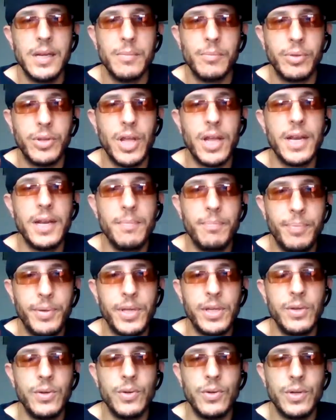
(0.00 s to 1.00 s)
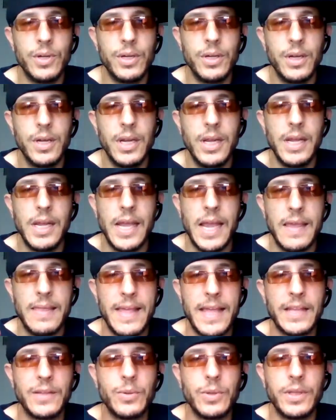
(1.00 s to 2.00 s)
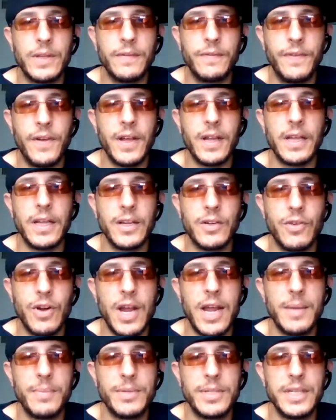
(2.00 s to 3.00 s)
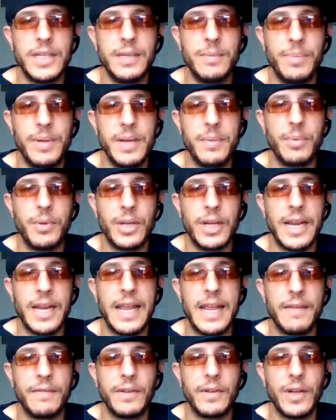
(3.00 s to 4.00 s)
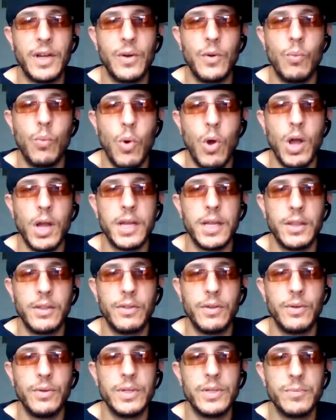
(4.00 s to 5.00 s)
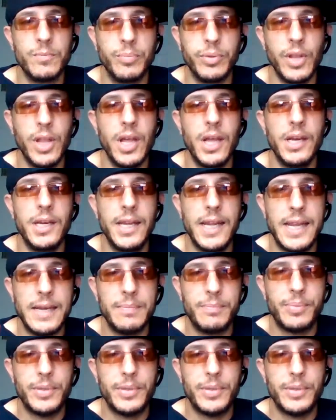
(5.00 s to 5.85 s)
Blood and puke. And that's what the fucking crime scene people are going to have to go walking through, is blood and